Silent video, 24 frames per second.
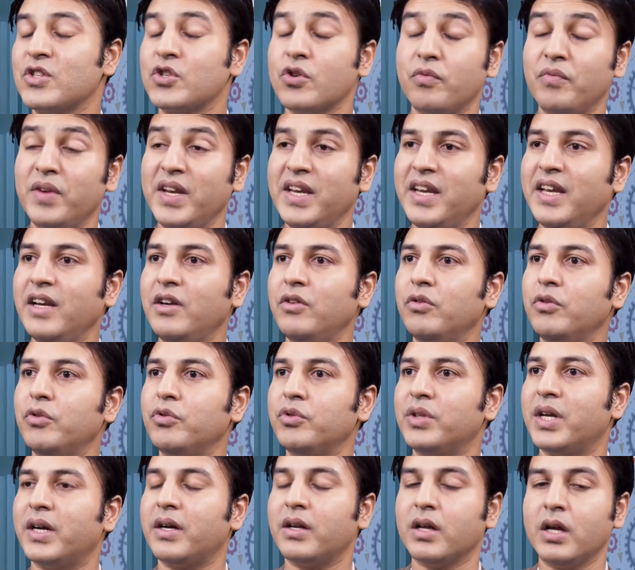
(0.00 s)
so we need to do
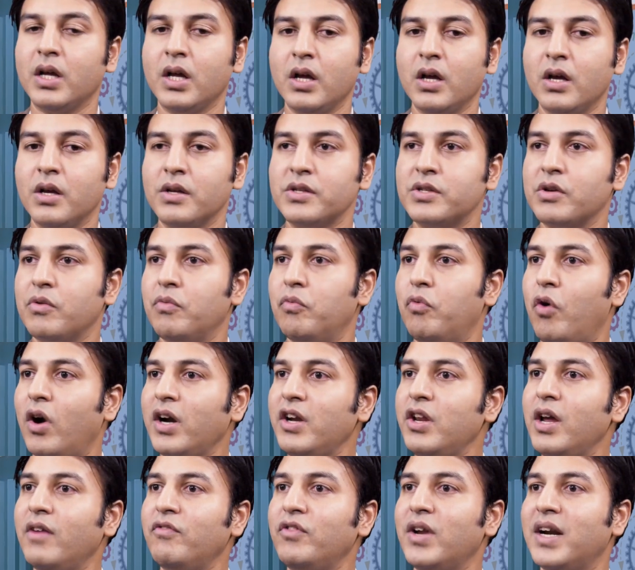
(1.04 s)
that so
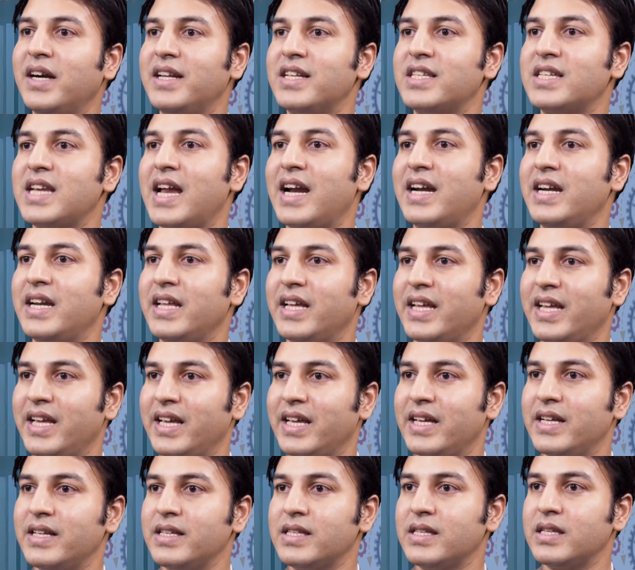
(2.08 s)
what you have to understand
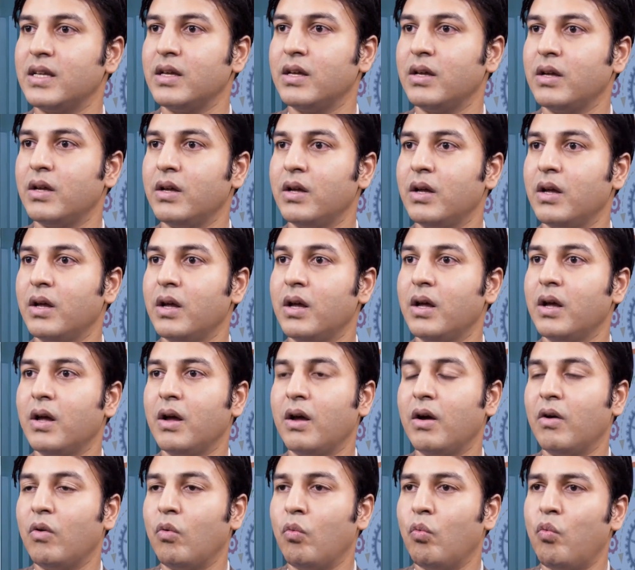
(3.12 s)
is
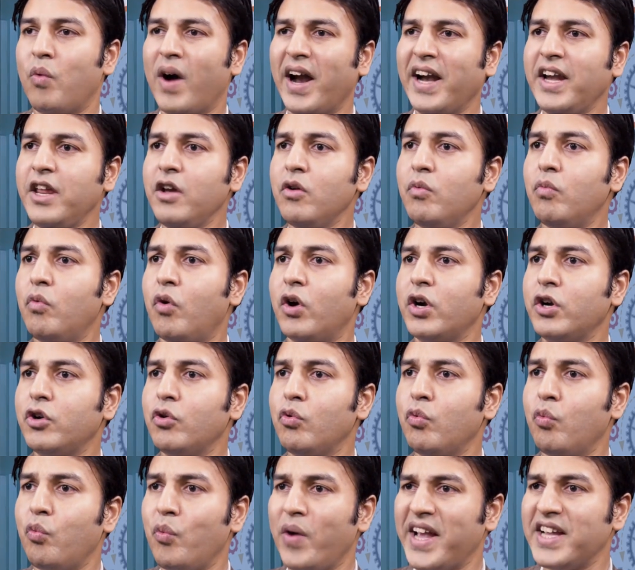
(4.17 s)
why do you want to
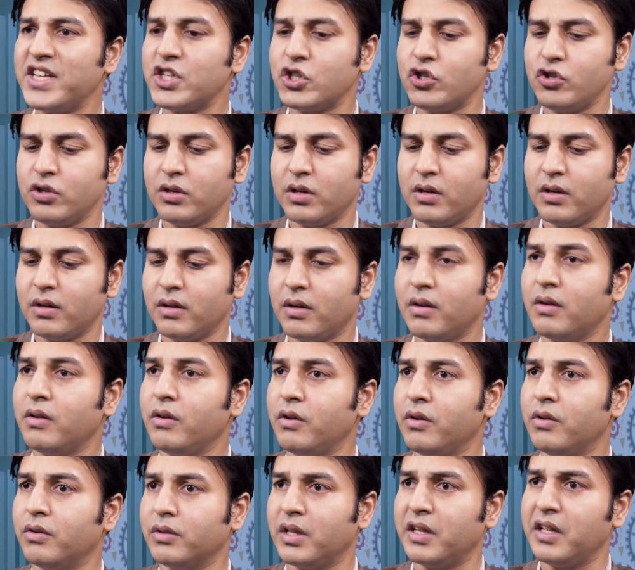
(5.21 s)
waste
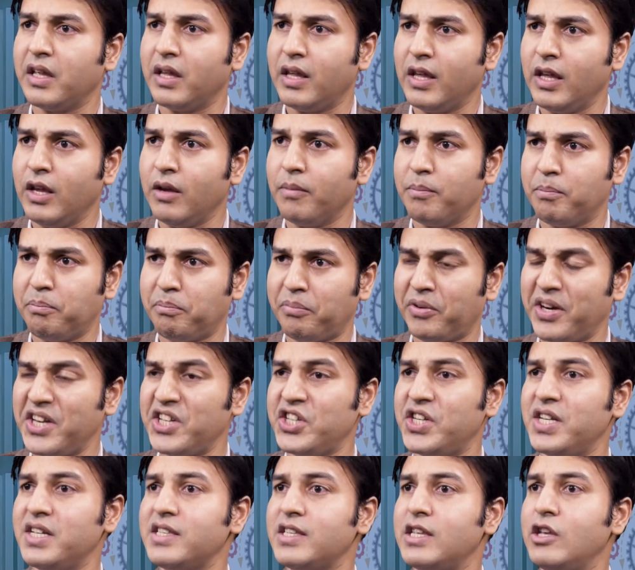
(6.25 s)
you know the
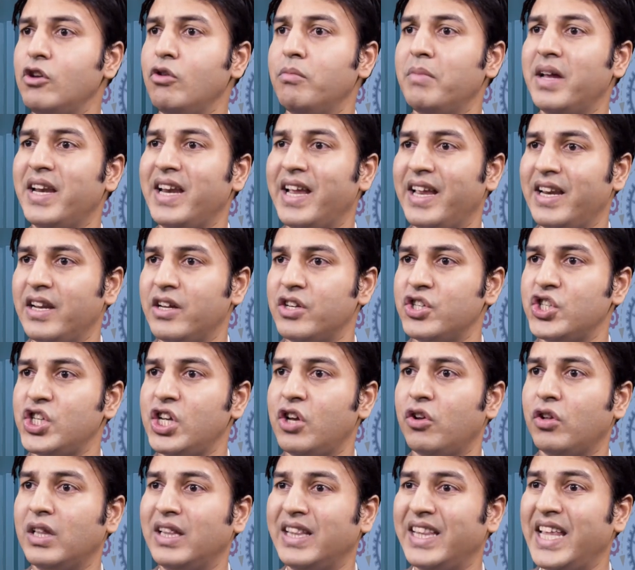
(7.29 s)
precious human energy
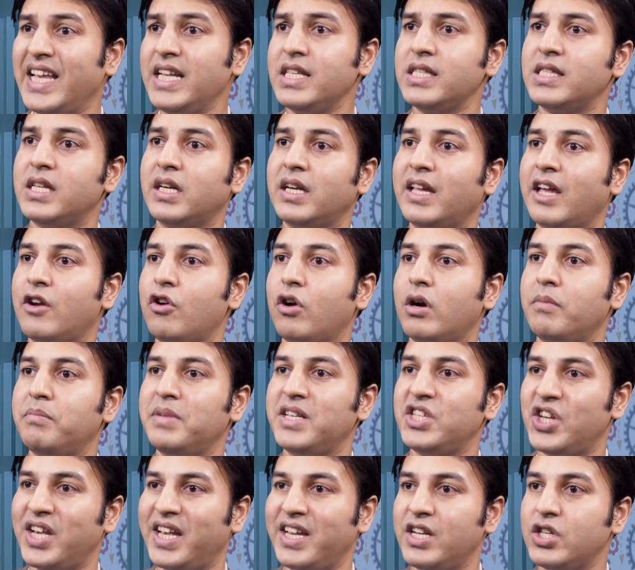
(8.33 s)
on things that cannot be
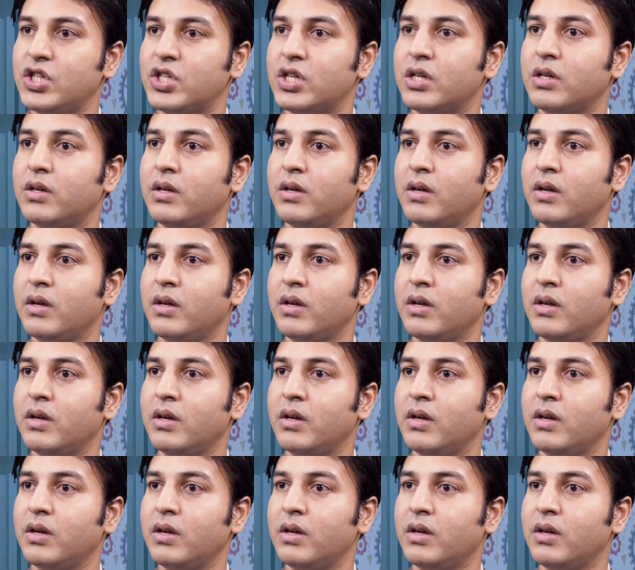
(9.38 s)
changed